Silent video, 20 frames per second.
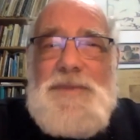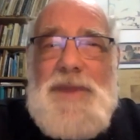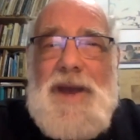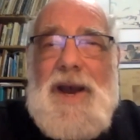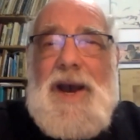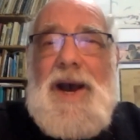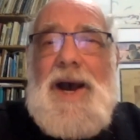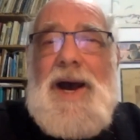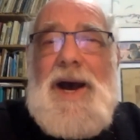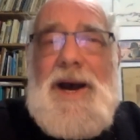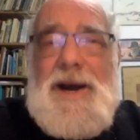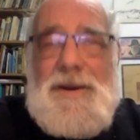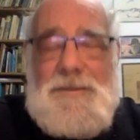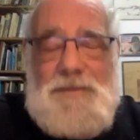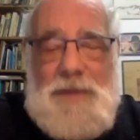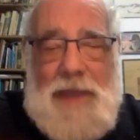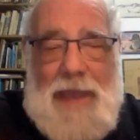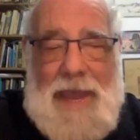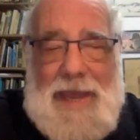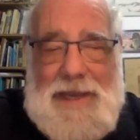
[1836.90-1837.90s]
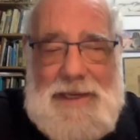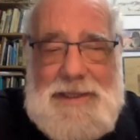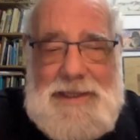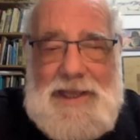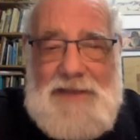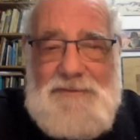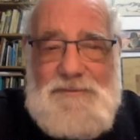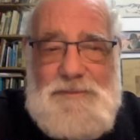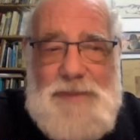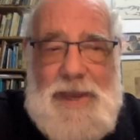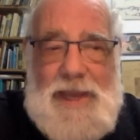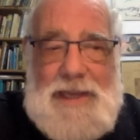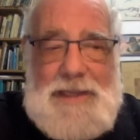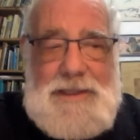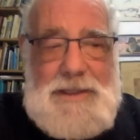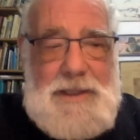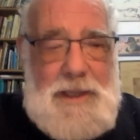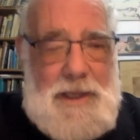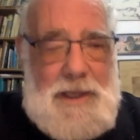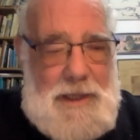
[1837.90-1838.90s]
and they've
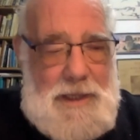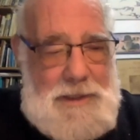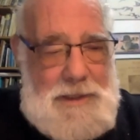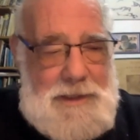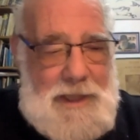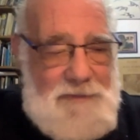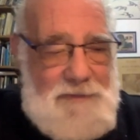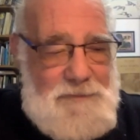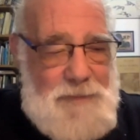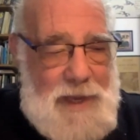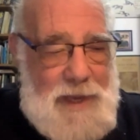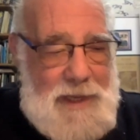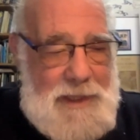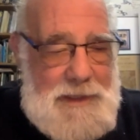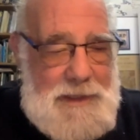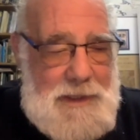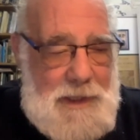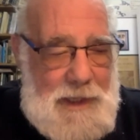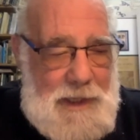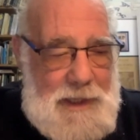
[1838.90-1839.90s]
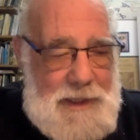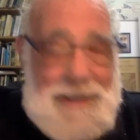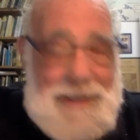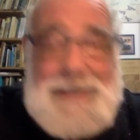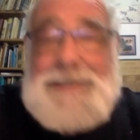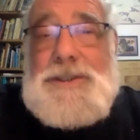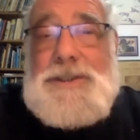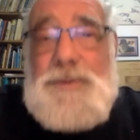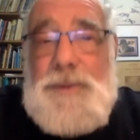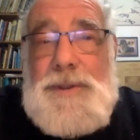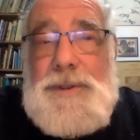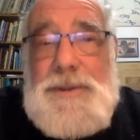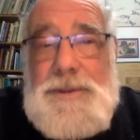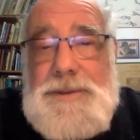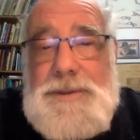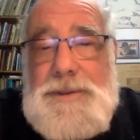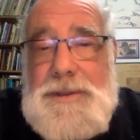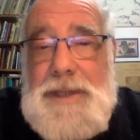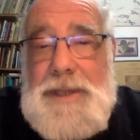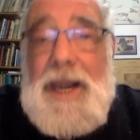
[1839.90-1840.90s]
made
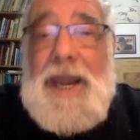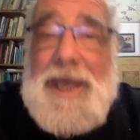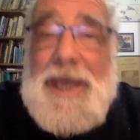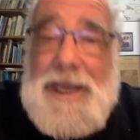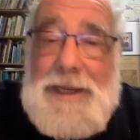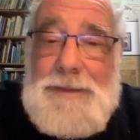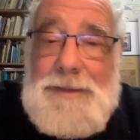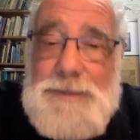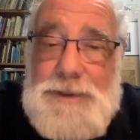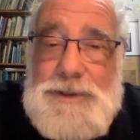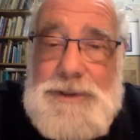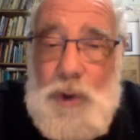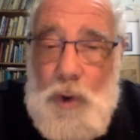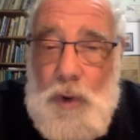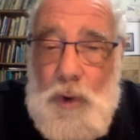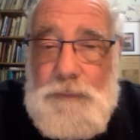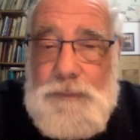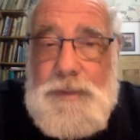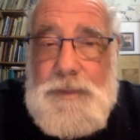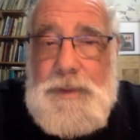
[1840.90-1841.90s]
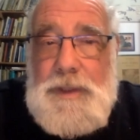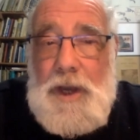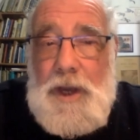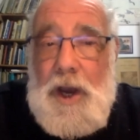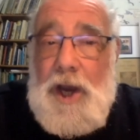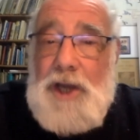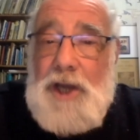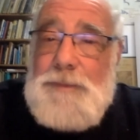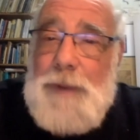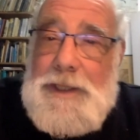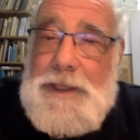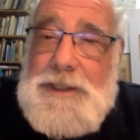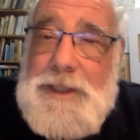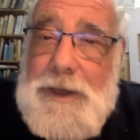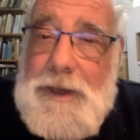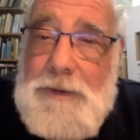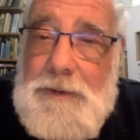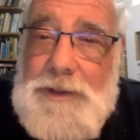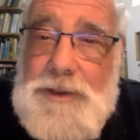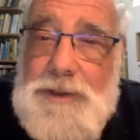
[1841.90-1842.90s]
Israel's claims over the occupied
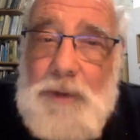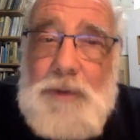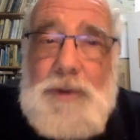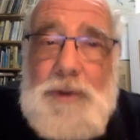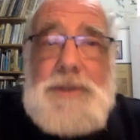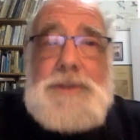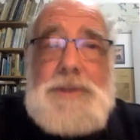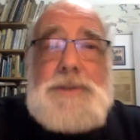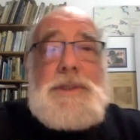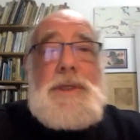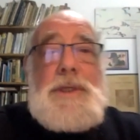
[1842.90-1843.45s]
territories